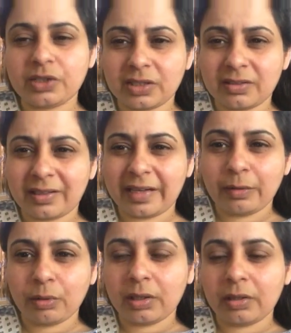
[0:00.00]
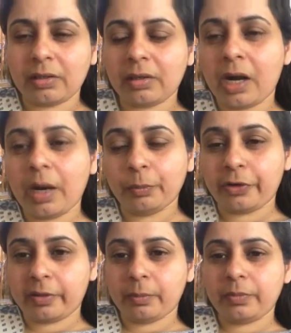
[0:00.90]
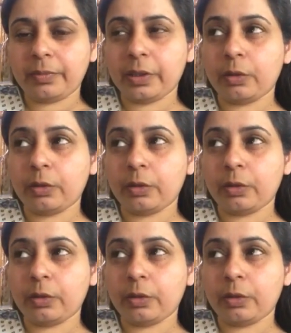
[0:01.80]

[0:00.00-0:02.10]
just the regular humdrum,